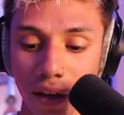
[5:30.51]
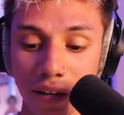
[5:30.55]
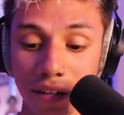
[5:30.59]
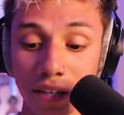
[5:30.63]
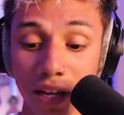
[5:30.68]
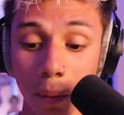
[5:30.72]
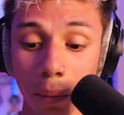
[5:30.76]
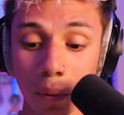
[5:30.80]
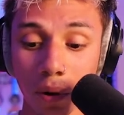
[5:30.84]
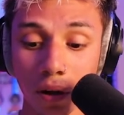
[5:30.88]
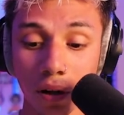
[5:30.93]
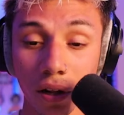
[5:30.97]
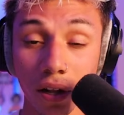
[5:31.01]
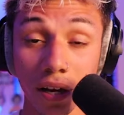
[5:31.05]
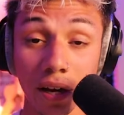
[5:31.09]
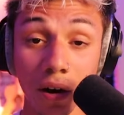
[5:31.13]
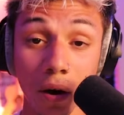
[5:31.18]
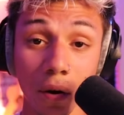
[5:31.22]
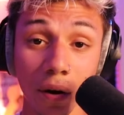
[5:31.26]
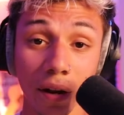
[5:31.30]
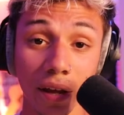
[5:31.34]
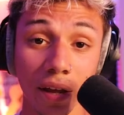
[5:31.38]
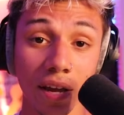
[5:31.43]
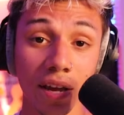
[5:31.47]
and double click
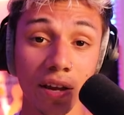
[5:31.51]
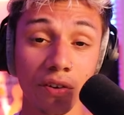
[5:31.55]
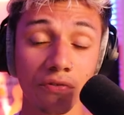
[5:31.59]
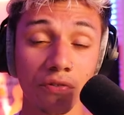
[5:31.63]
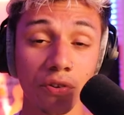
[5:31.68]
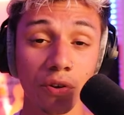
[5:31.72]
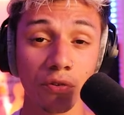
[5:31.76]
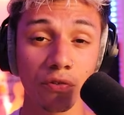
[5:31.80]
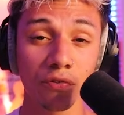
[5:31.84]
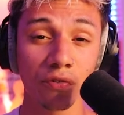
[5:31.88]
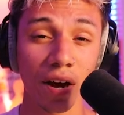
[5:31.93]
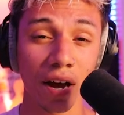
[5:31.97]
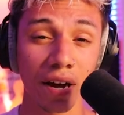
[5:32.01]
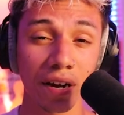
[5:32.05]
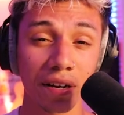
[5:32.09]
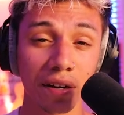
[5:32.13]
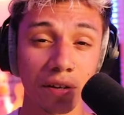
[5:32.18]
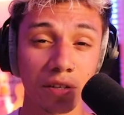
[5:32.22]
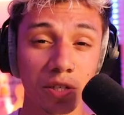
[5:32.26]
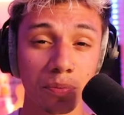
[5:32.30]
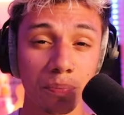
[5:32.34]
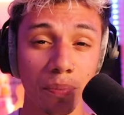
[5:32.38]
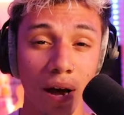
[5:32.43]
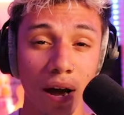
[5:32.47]
on it if you find
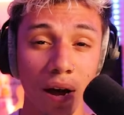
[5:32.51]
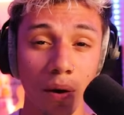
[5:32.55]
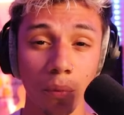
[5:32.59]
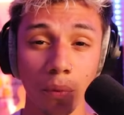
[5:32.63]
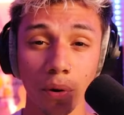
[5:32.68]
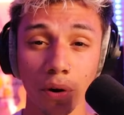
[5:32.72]
a spot